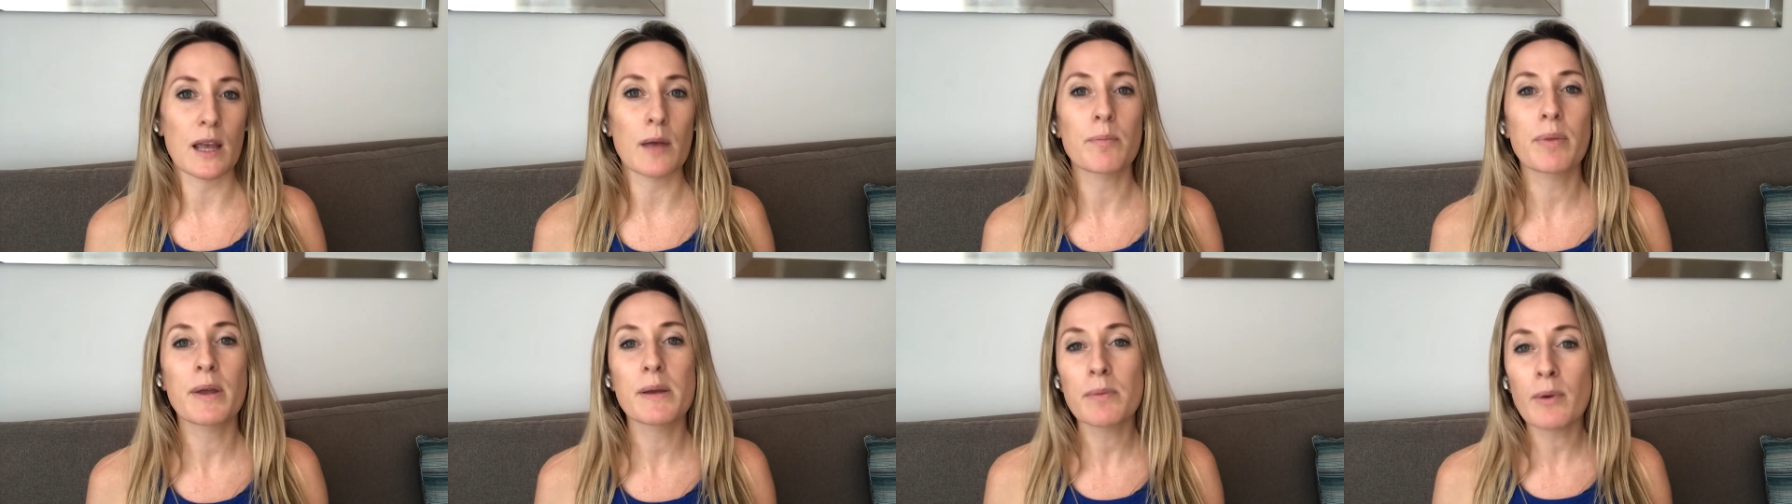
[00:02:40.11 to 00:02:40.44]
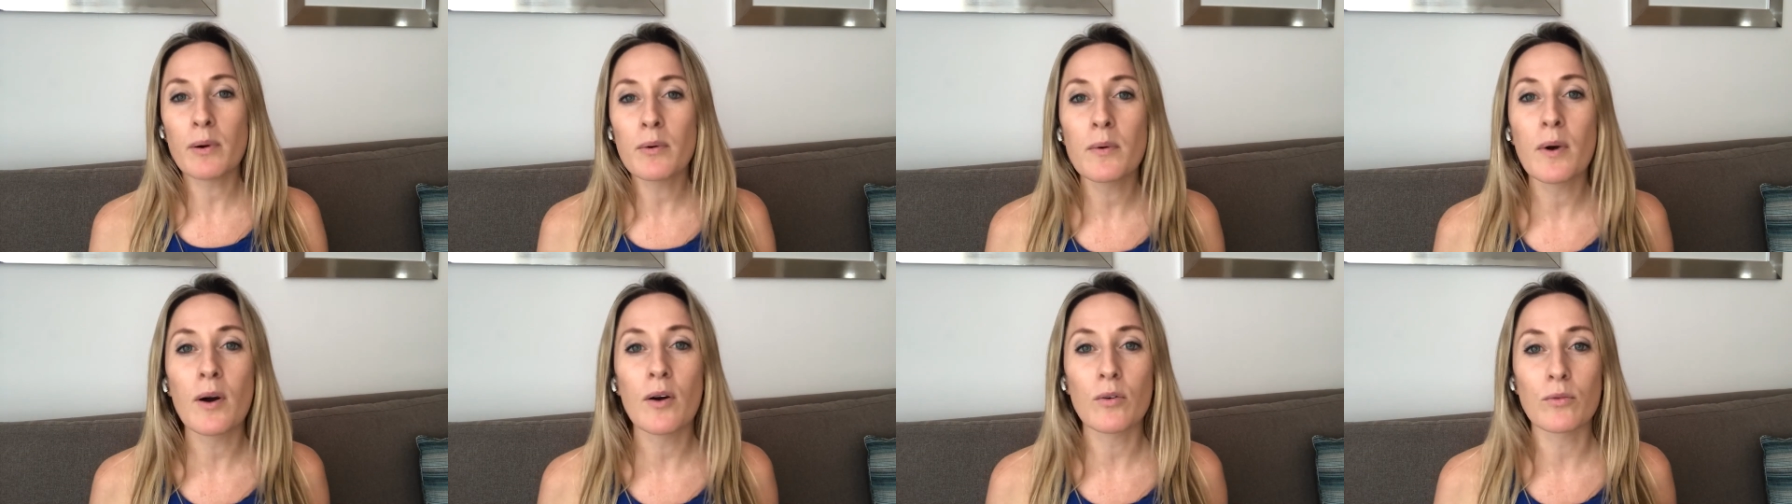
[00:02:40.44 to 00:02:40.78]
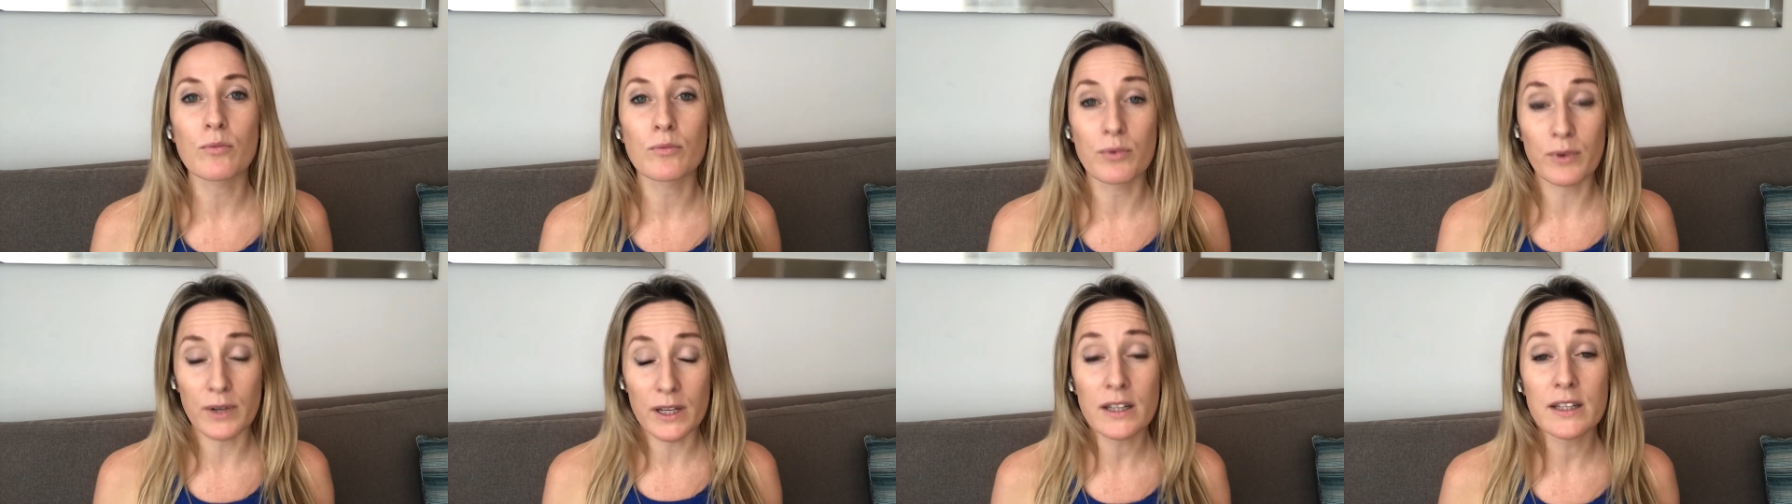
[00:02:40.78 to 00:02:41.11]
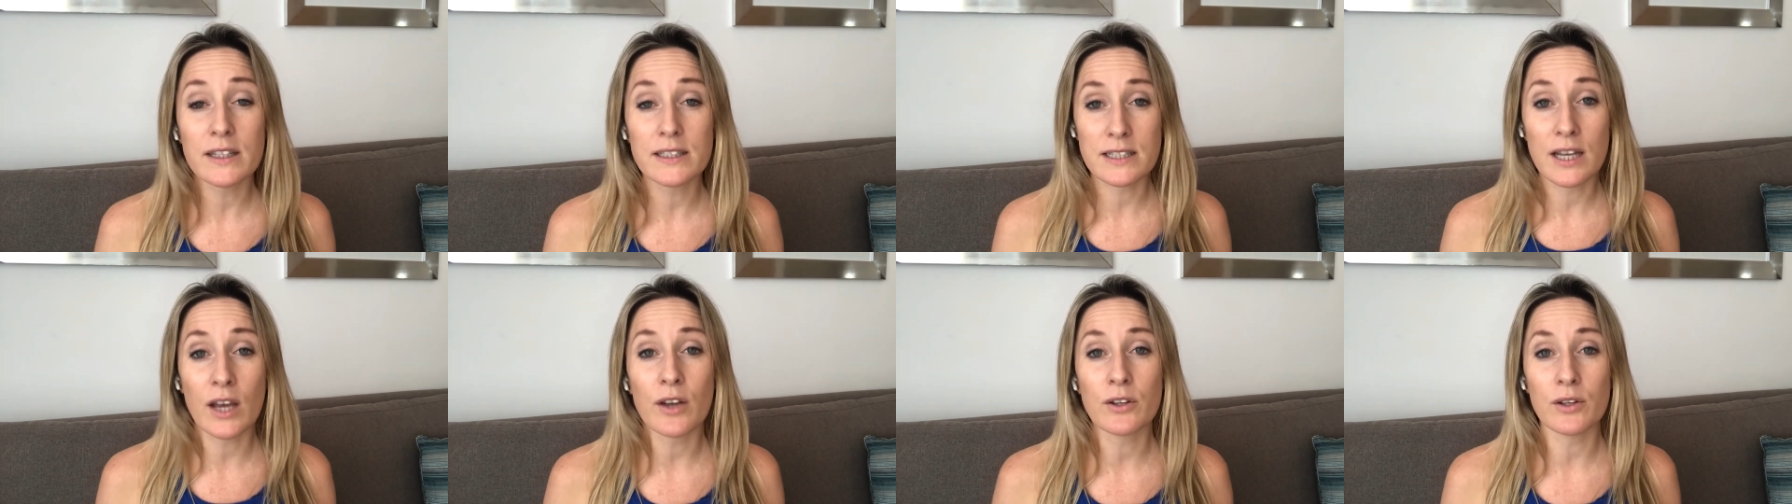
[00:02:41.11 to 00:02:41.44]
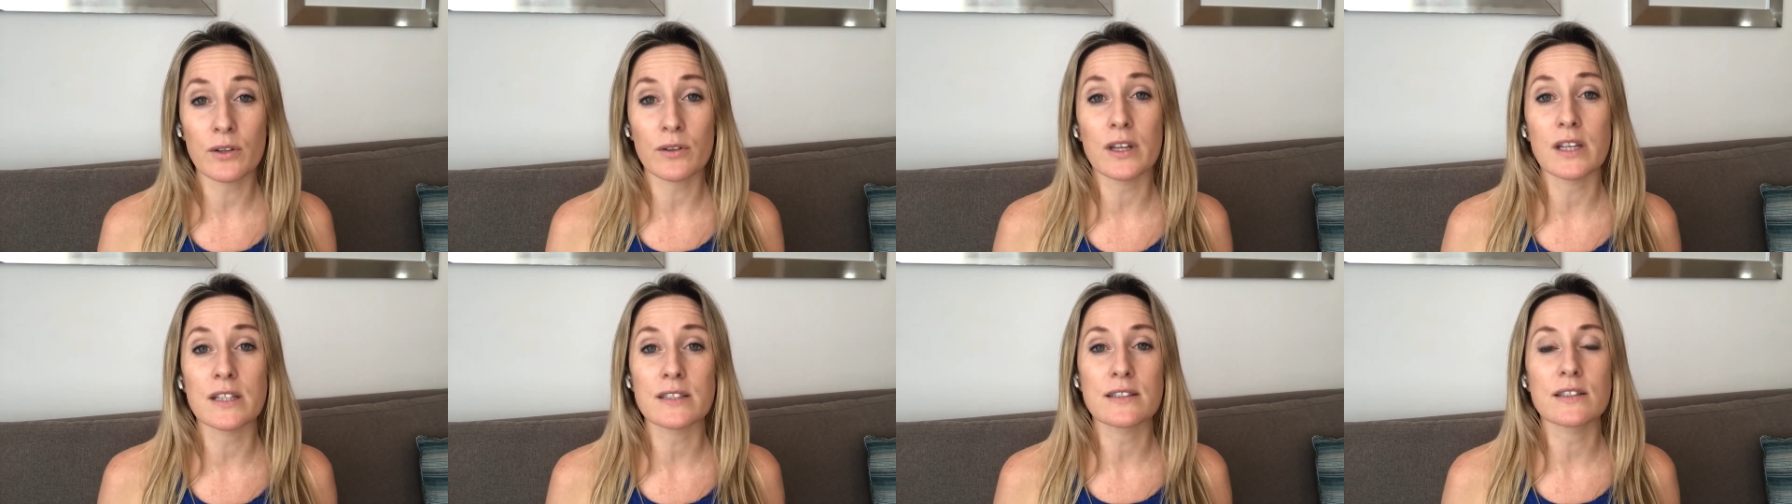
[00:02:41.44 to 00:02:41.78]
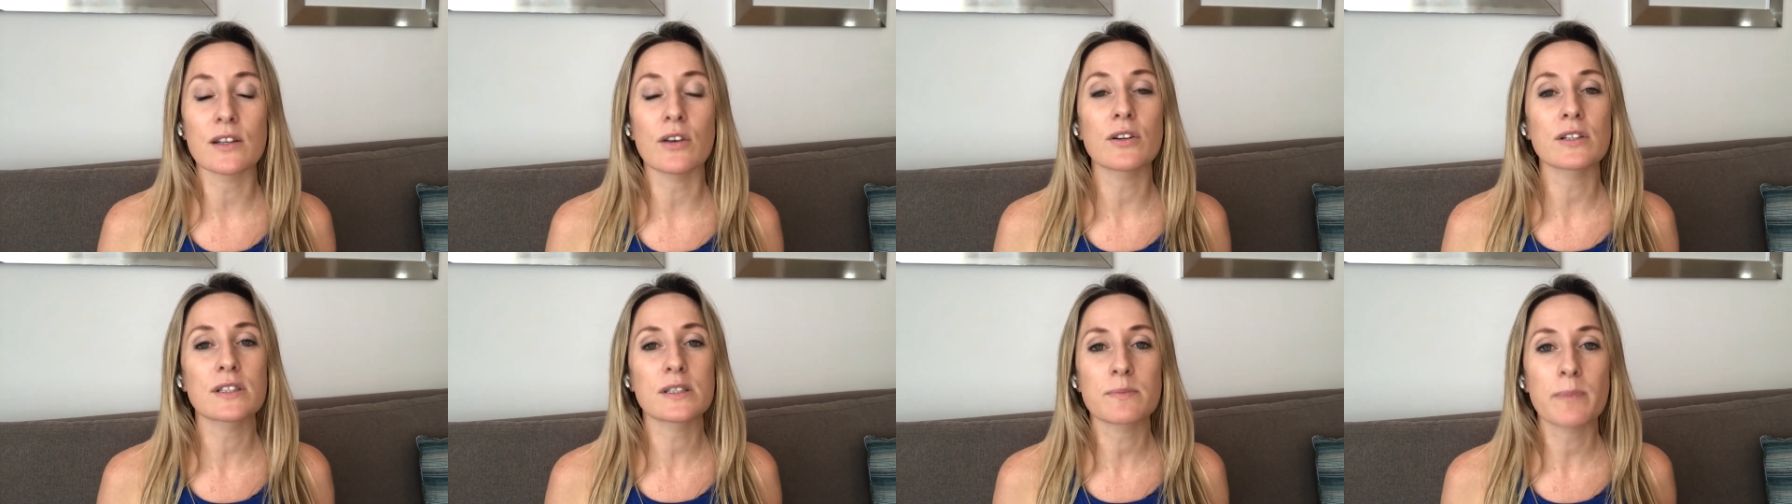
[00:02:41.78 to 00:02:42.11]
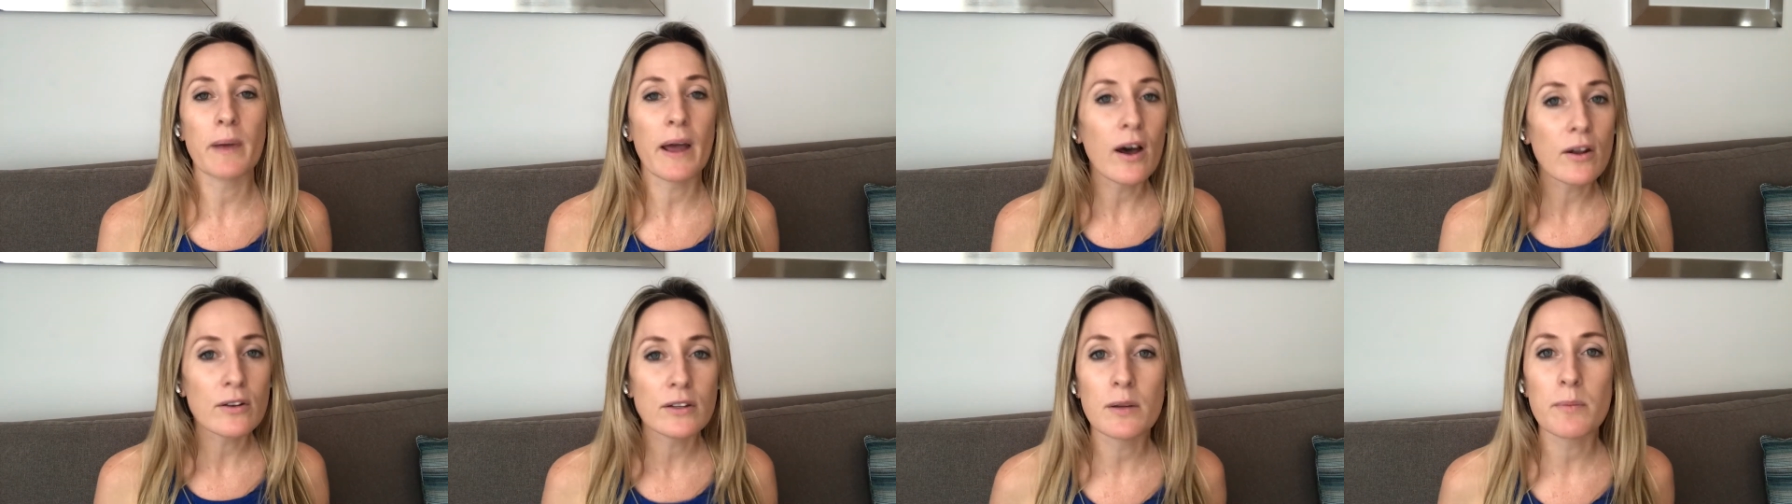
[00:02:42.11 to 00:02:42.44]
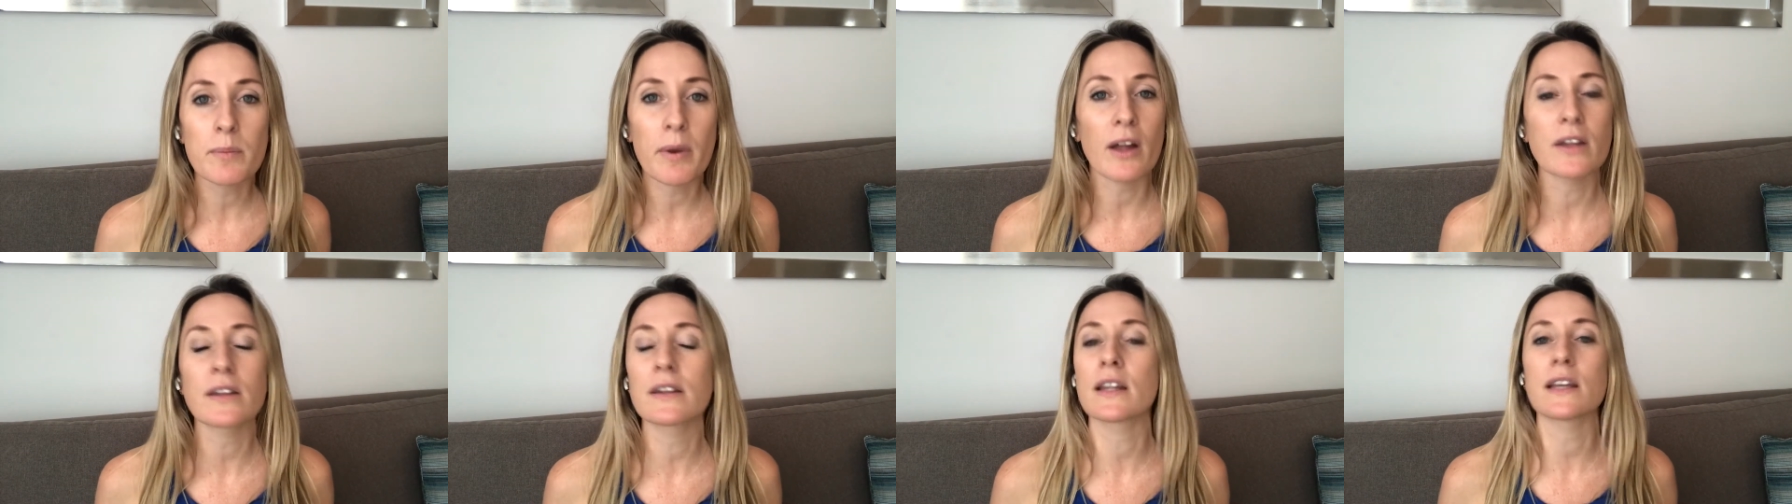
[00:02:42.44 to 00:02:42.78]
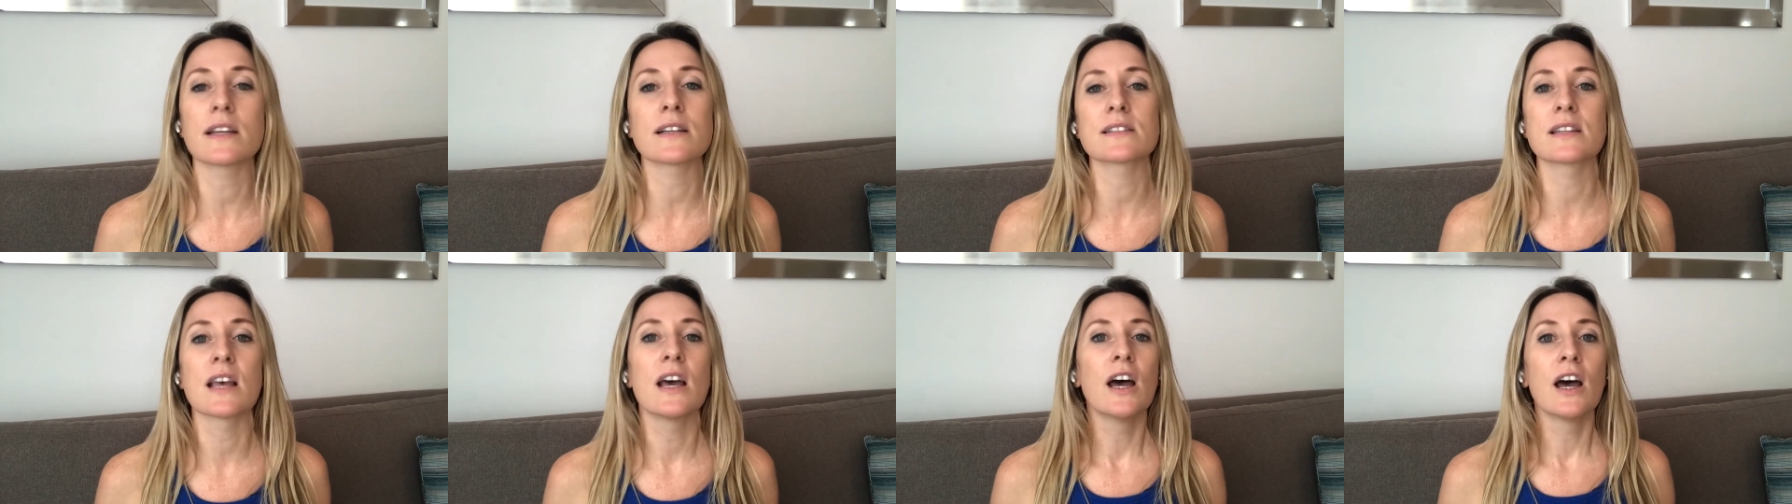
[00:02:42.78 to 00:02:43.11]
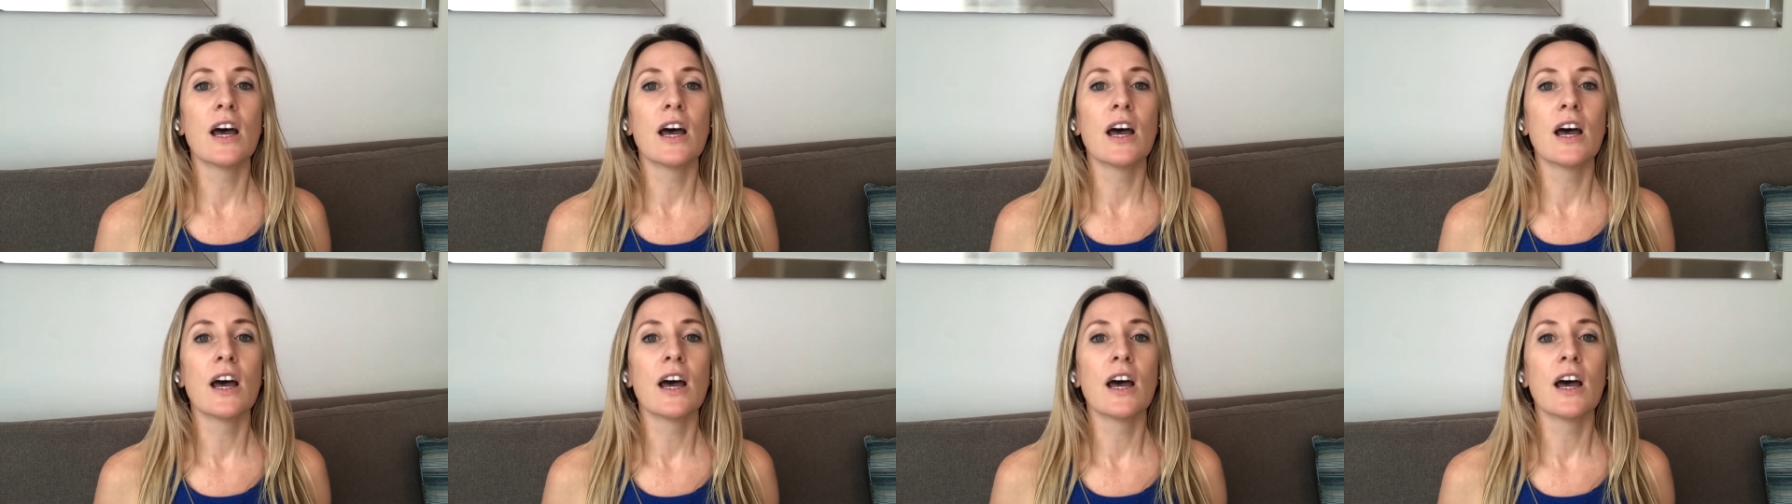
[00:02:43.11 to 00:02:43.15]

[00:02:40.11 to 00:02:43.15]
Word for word: And people will really tell you this. They'll expound upon things.